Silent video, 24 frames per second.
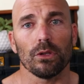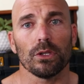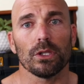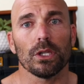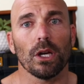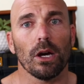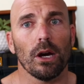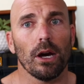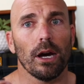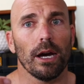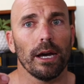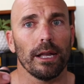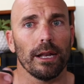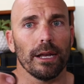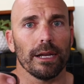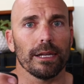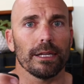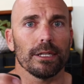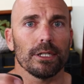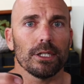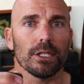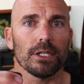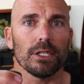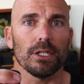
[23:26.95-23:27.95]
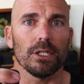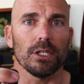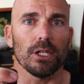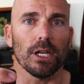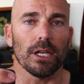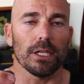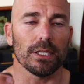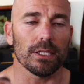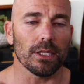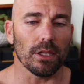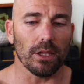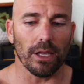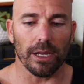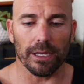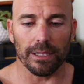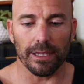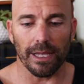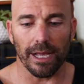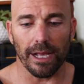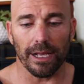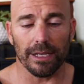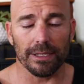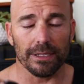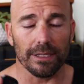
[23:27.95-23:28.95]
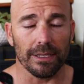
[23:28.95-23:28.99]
the tide, I can just adjust it like that.